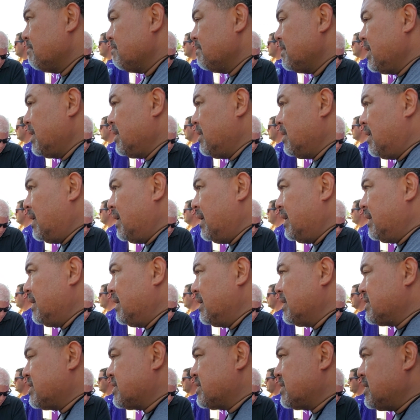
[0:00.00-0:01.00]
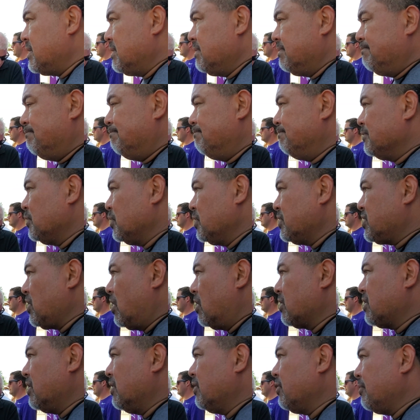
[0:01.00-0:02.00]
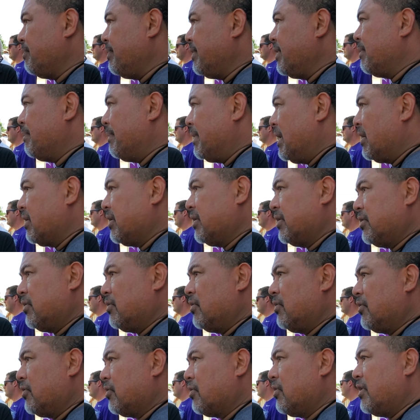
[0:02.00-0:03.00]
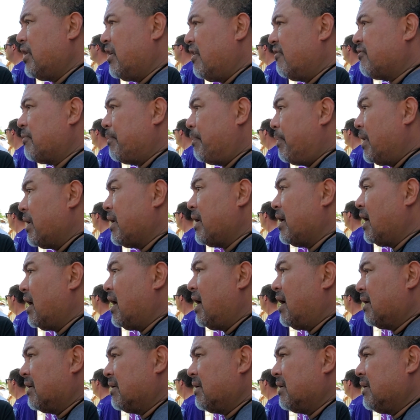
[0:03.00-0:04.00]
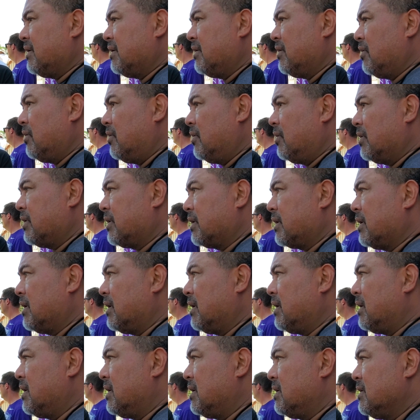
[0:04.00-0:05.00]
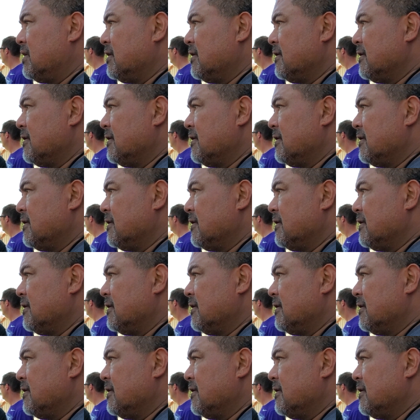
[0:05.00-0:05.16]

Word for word: you know, it's we talked a little bit about it. You know, they're going to have to play a lot. You know, and uh,